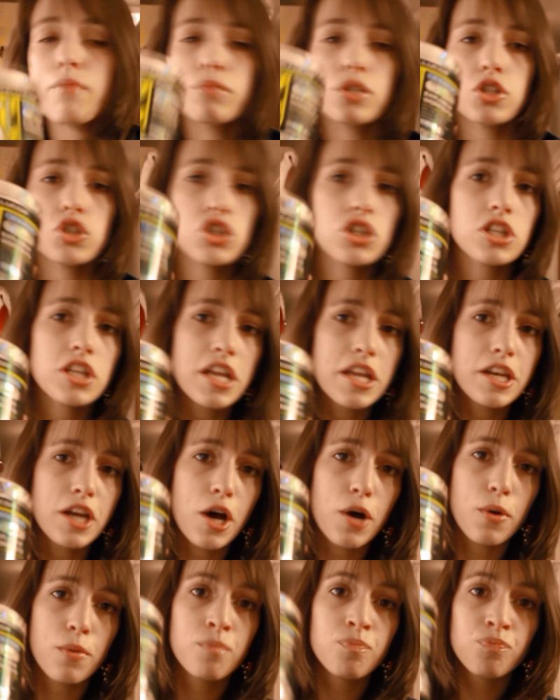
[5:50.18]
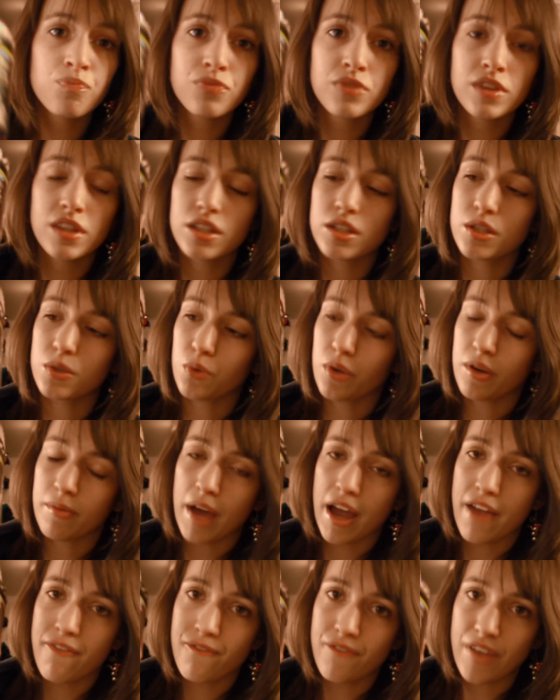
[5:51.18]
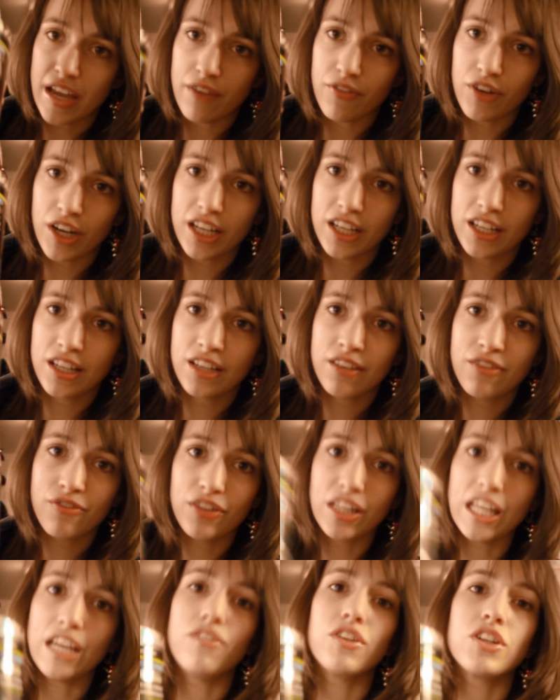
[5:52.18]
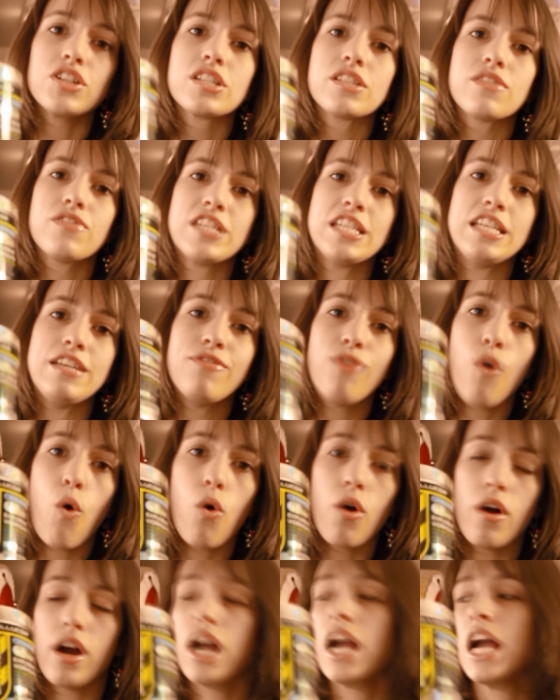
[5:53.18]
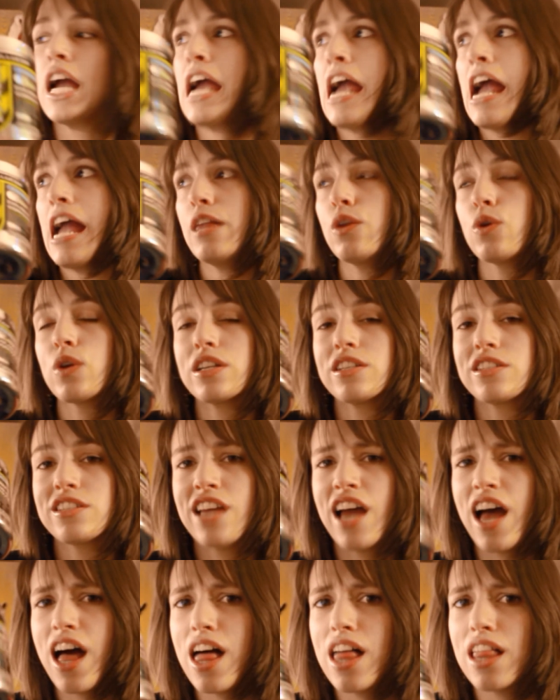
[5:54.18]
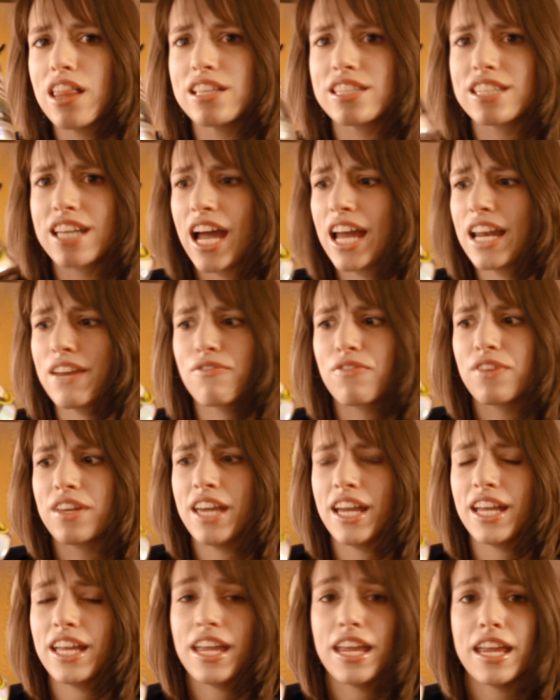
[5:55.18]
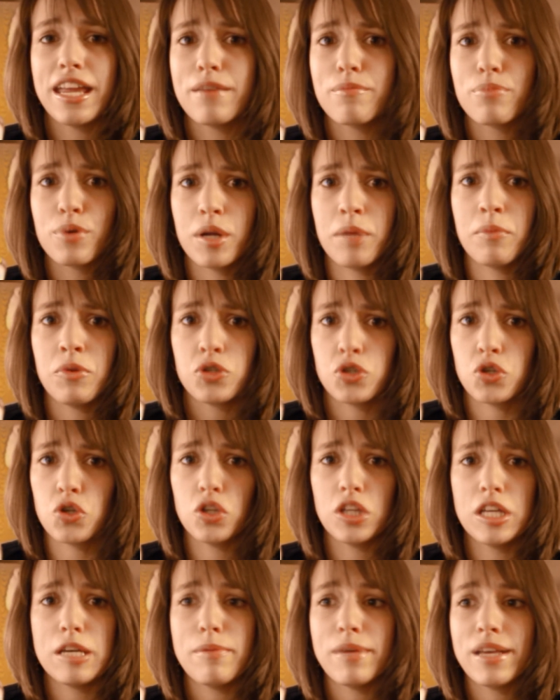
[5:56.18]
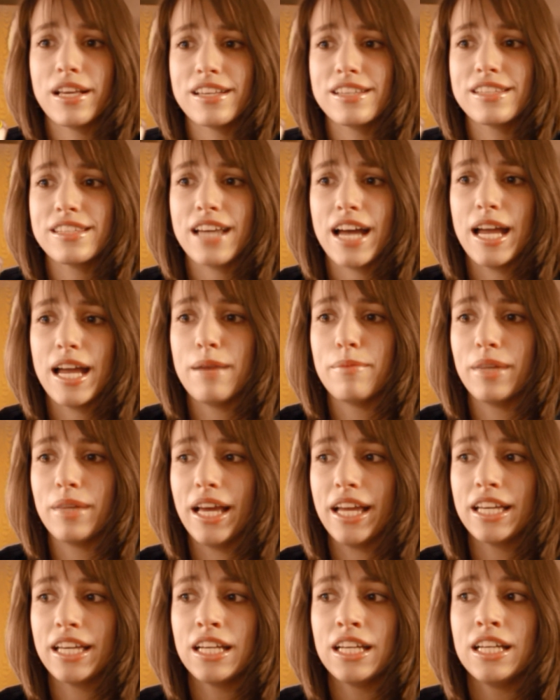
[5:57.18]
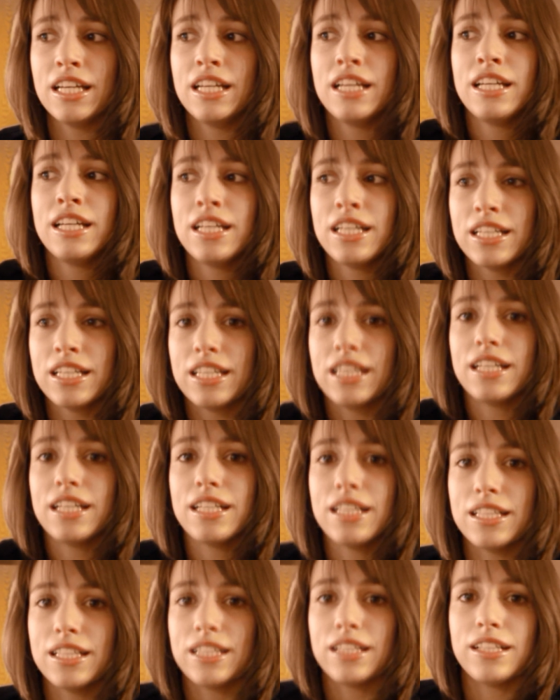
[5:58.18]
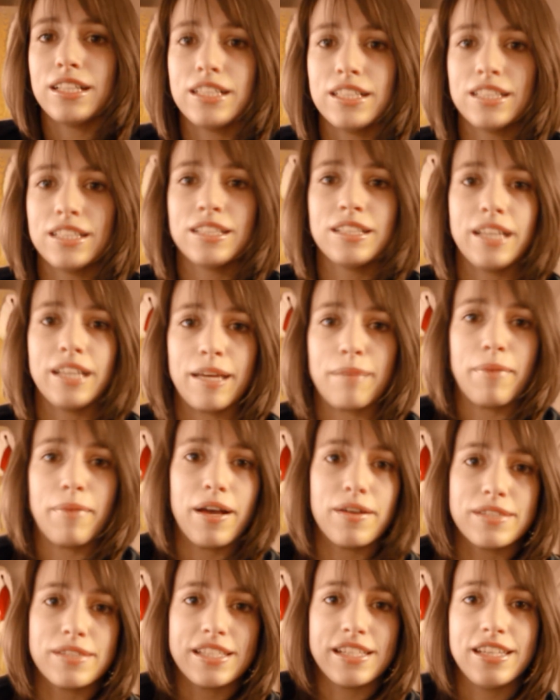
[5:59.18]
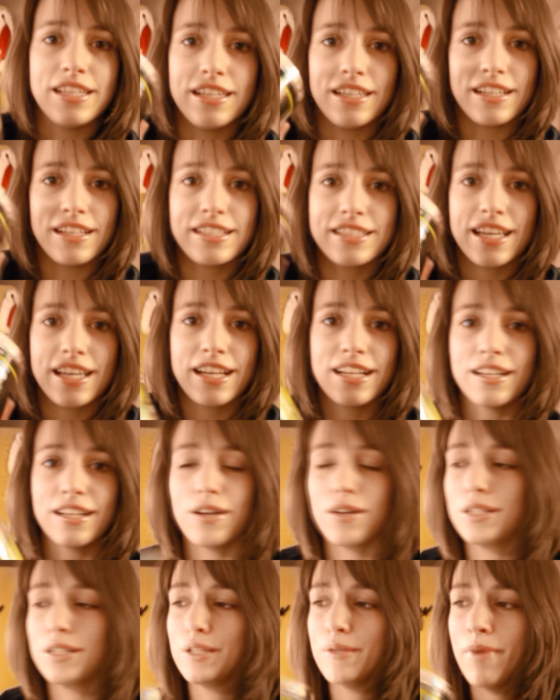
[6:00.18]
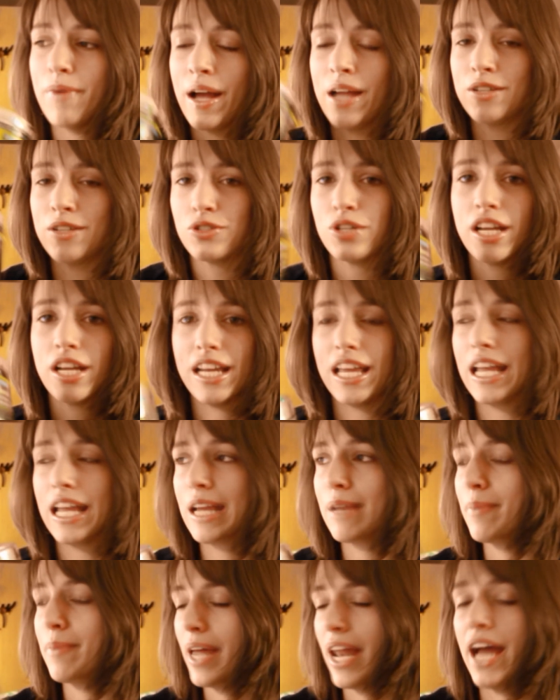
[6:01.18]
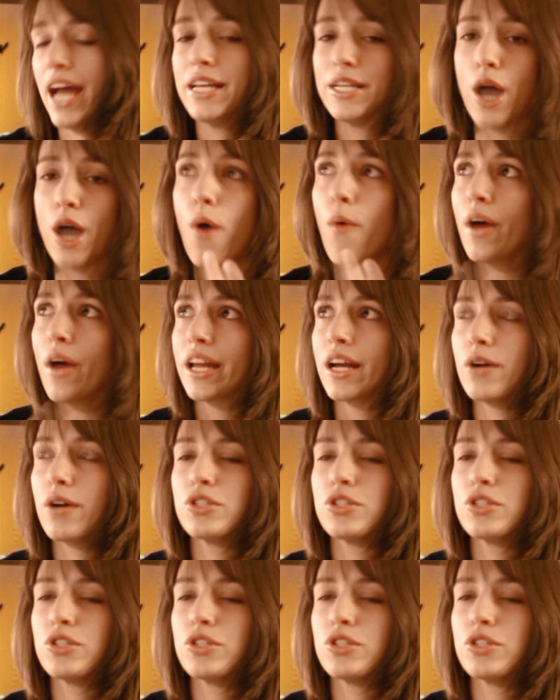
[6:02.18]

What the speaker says: Just to let you know, this is one of my favorite flavors of C4, and you can tell it's kind of kicking in prematurely because I am like getting a little like bouncy and excited to go do my training, but I don't want to